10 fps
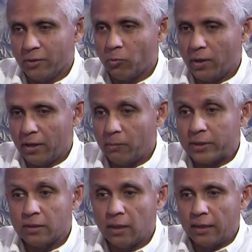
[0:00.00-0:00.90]
a okay, while.
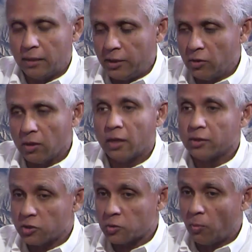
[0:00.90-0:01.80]
But okay. I, I know a lot of
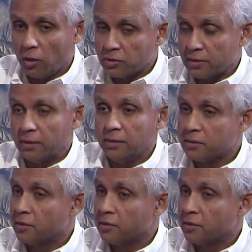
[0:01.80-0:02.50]
the small cities, they're